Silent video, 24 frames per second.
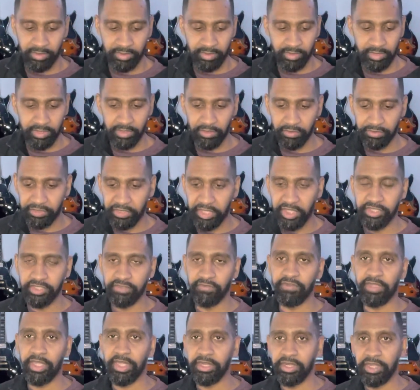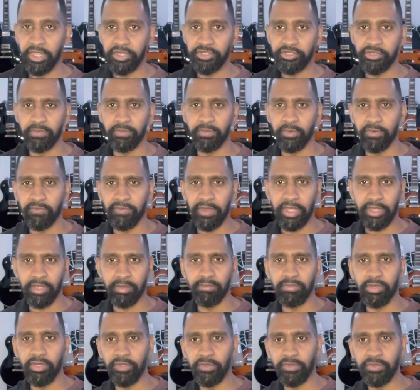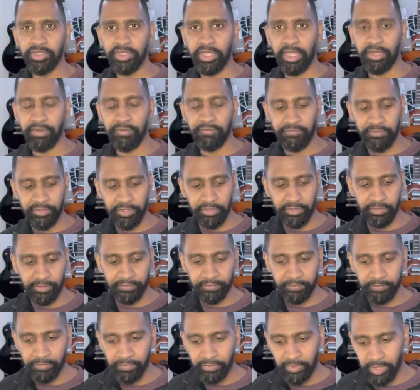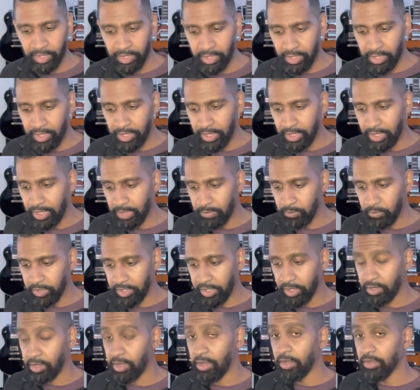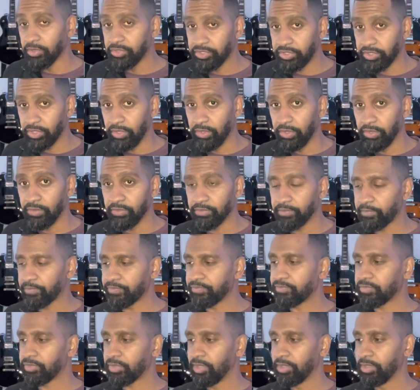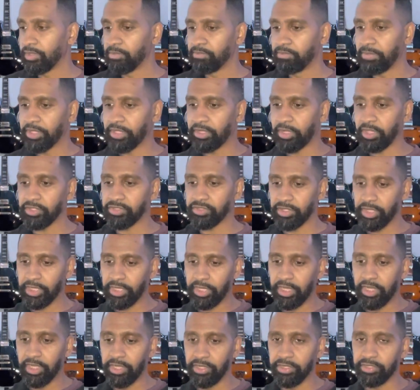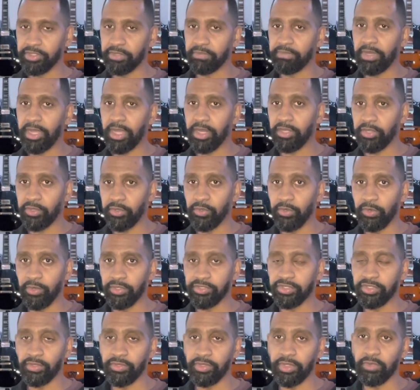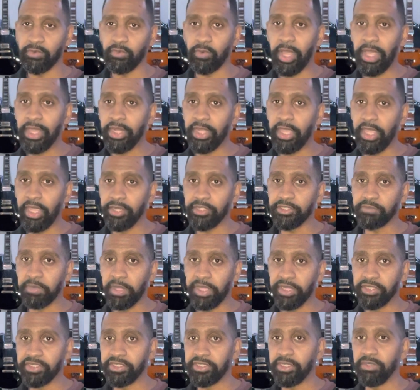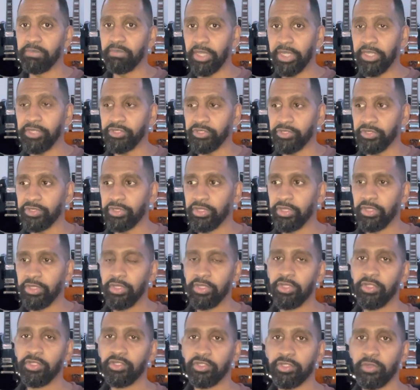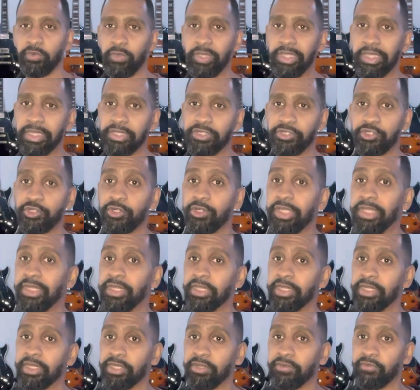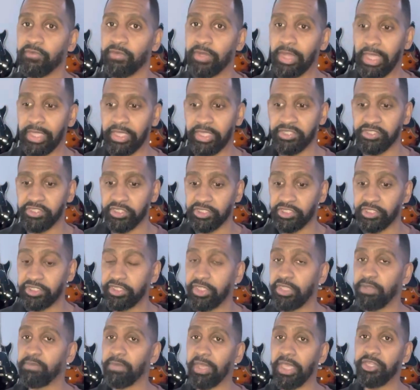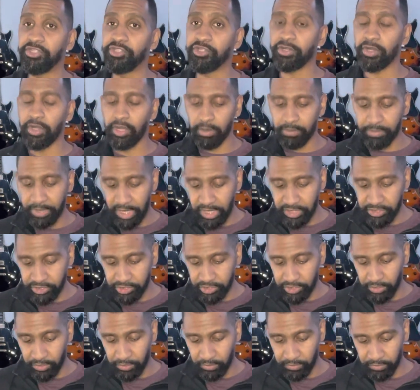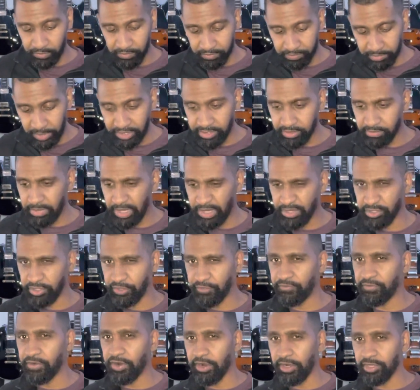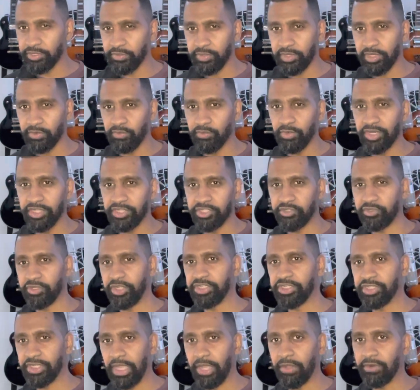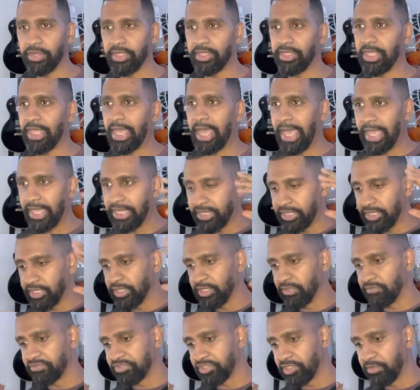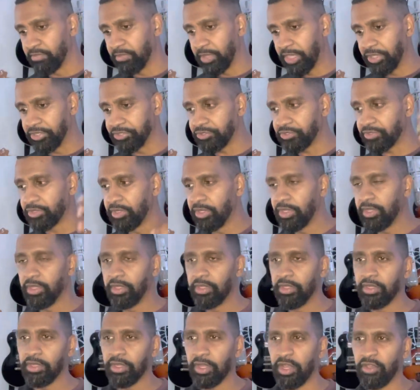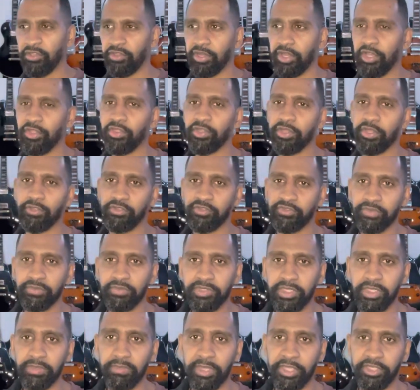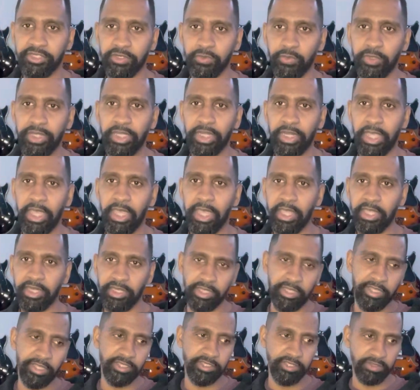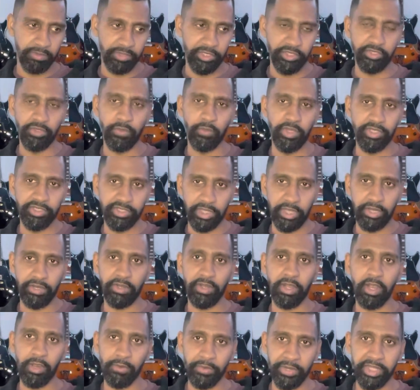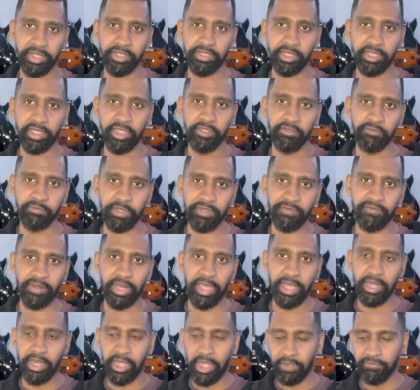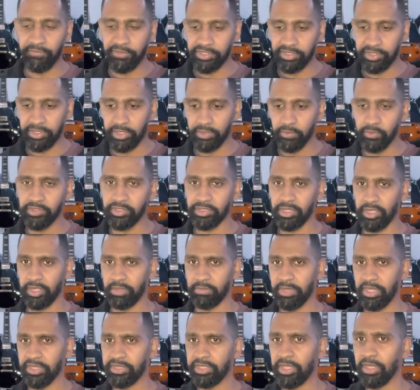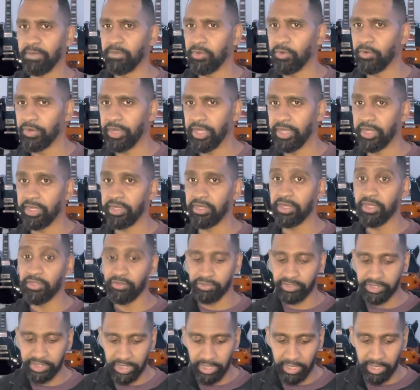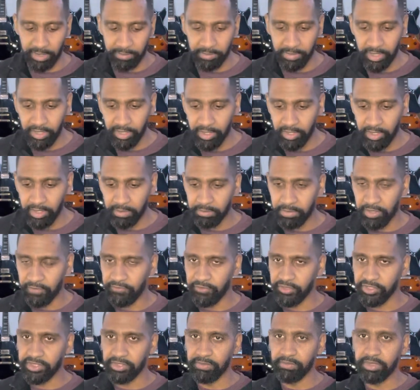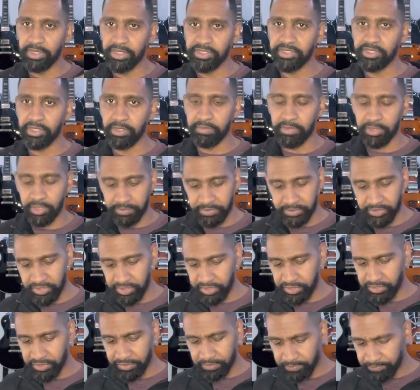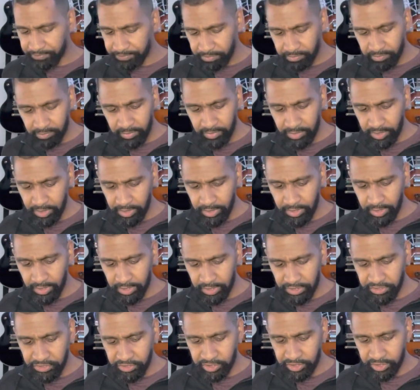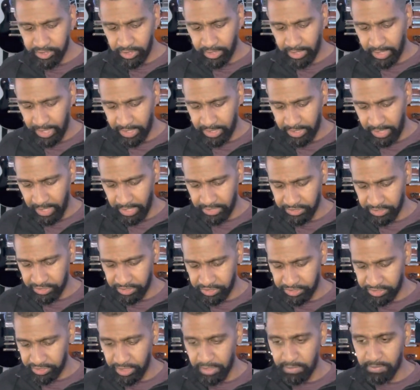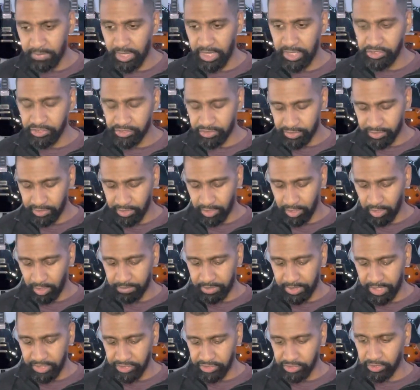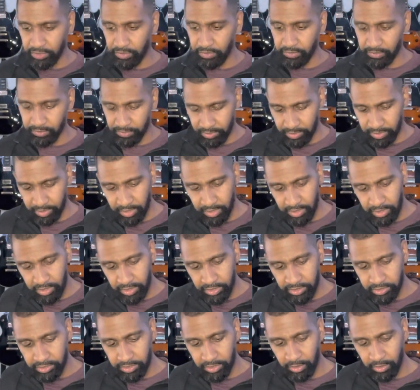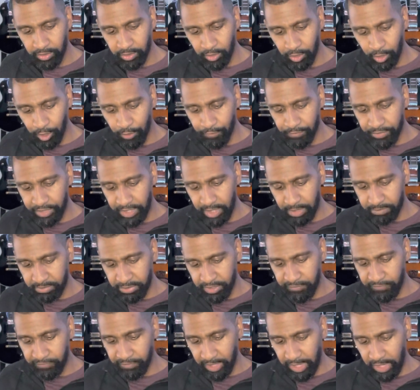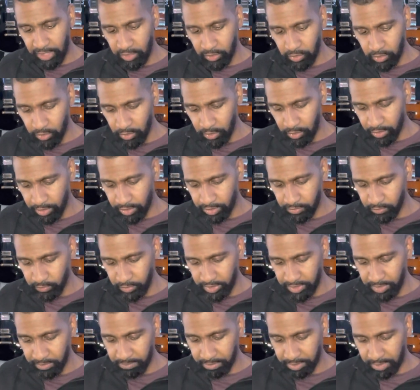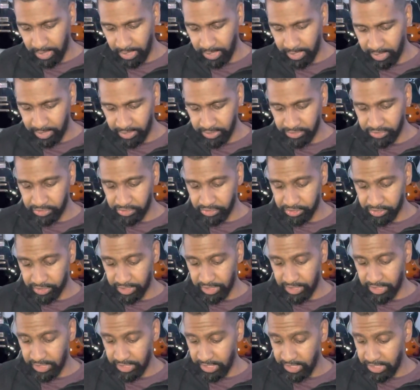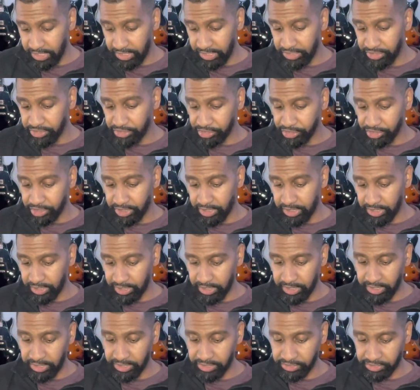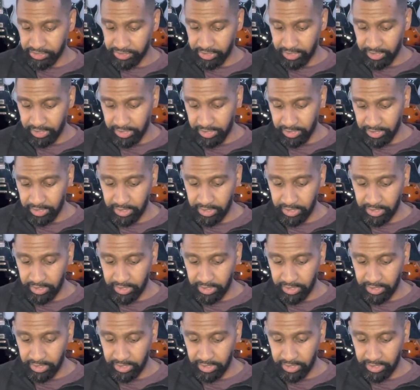know, things of that nature, more of like a blues kind of feel. We could also, because again, it's a polychord, so the right hand is playing a C major. So we can treat it like it's a C major arpeggio. That's about as far as we can really stretch out in the idea of C major. Are there other notes from C major we could add? Yes, the ones that are already in the key of B flat, obviously, and we'll talk about that more at another time. But for simplicity purposes, let's just look at it as a C major arpeggio. So over that B flat chord, we could play C, E, G, E, C.